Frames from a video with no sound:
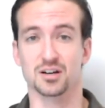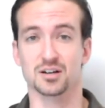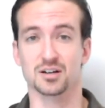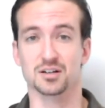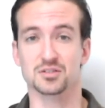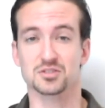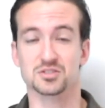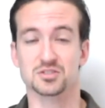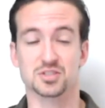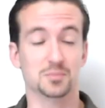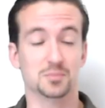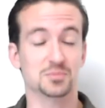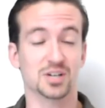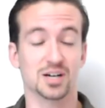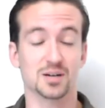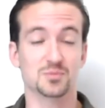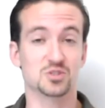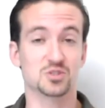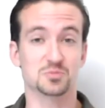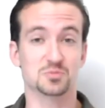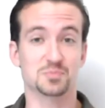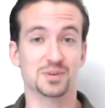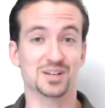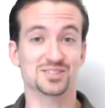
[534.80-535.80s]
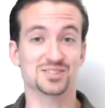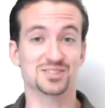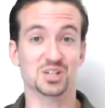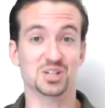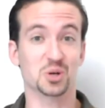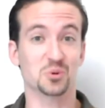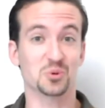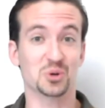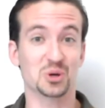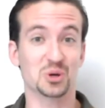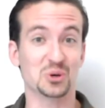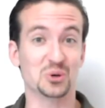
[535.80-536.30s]
Sometimes it's because I
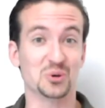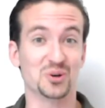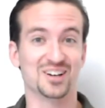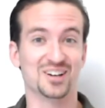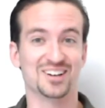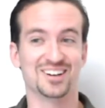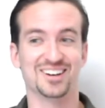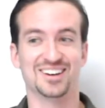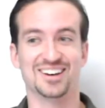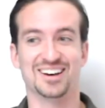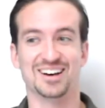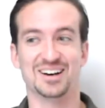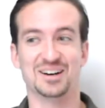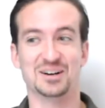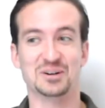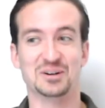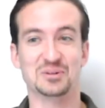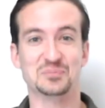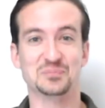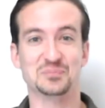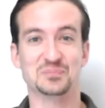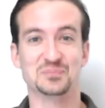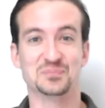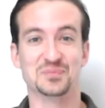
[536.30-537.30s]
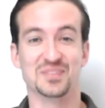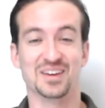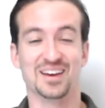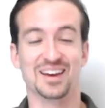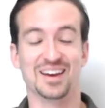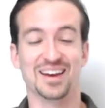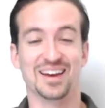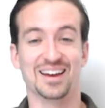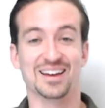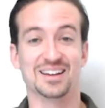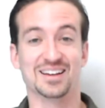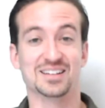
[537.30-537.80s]
don't know,
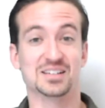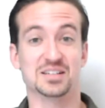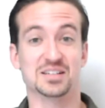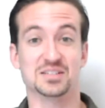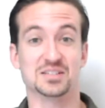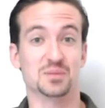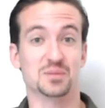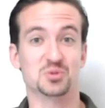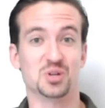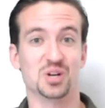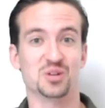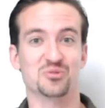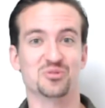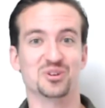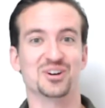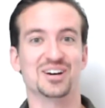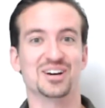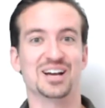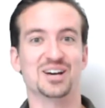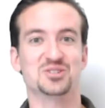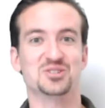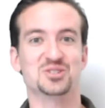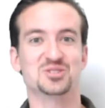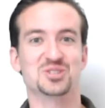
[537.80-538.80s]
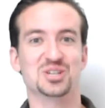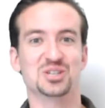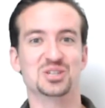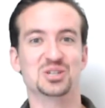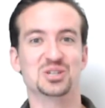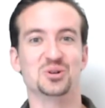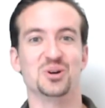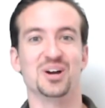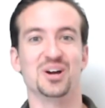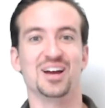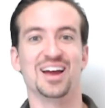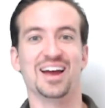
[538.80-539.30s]
because um, I'm trying to figure it out just like
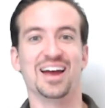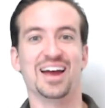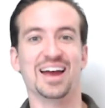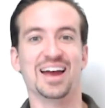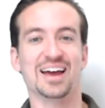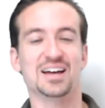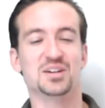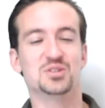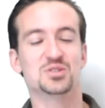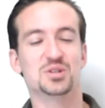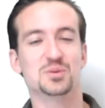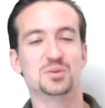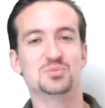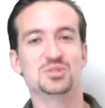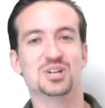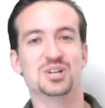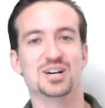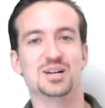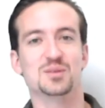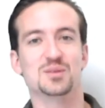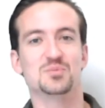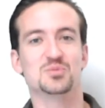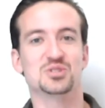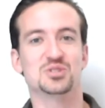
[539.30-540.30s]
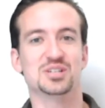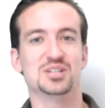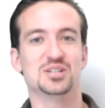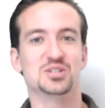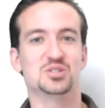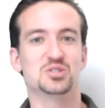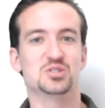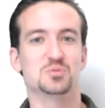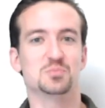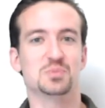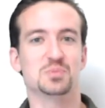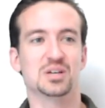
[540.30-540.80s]
you. And sometimes
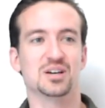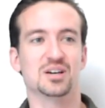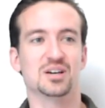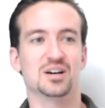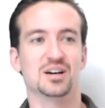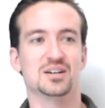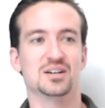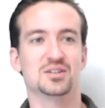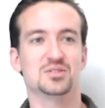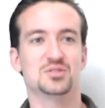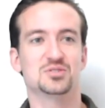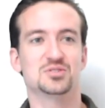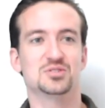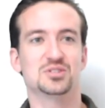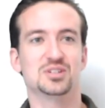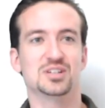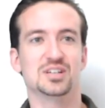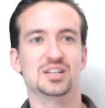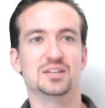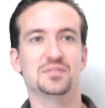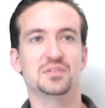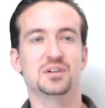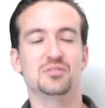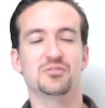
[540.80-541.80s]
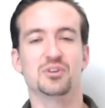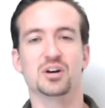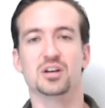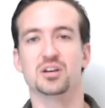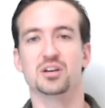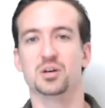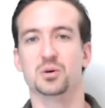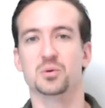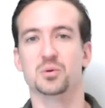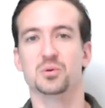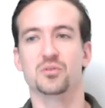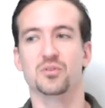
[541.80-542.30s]
it's because even if I
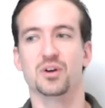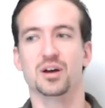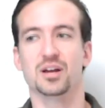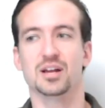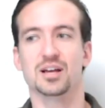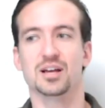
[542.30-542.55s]
know the right